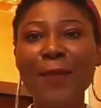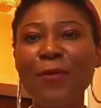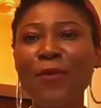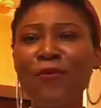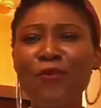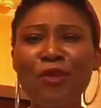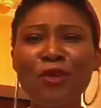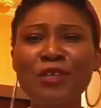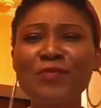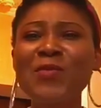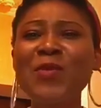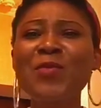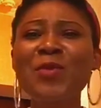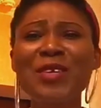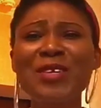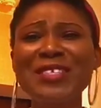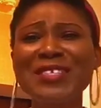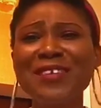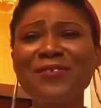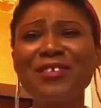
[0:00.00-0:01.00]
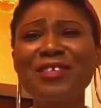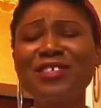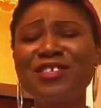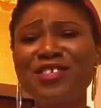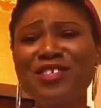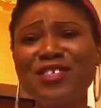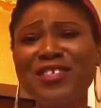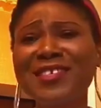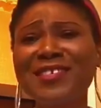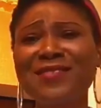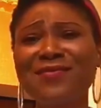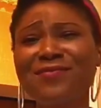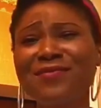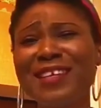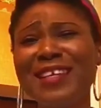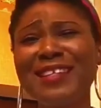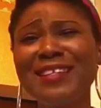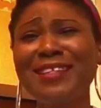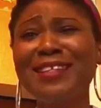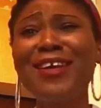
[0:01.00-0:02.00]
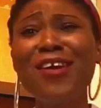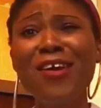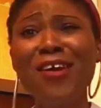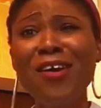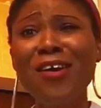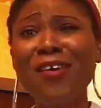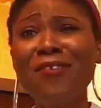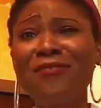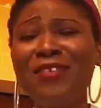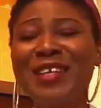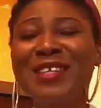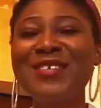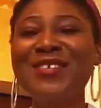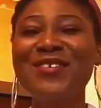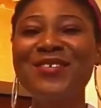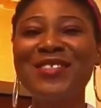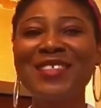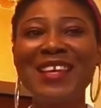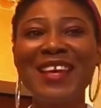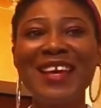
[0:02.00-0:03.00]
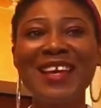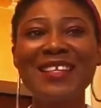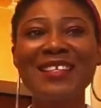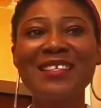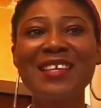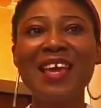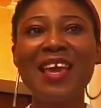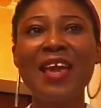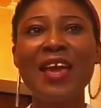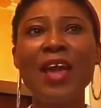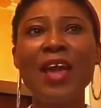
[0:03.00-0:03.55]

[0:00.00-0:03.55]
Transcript: of course, maybe because I was just in love and all that.